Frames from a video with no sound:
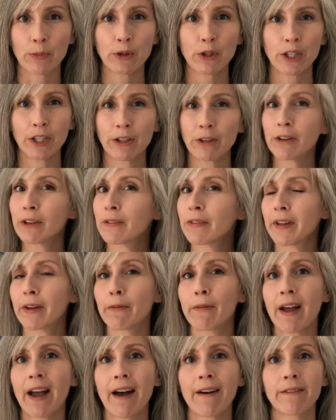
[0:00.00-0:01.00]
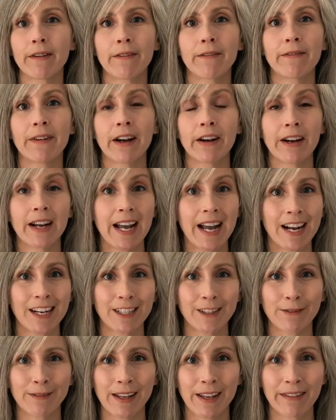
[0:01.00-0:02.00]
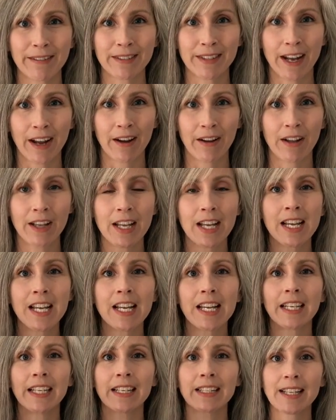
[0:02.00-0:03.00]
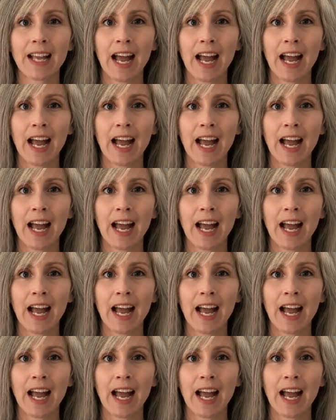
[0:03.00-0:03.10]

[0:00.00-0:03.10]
particularly if they have a very active lifestyle, is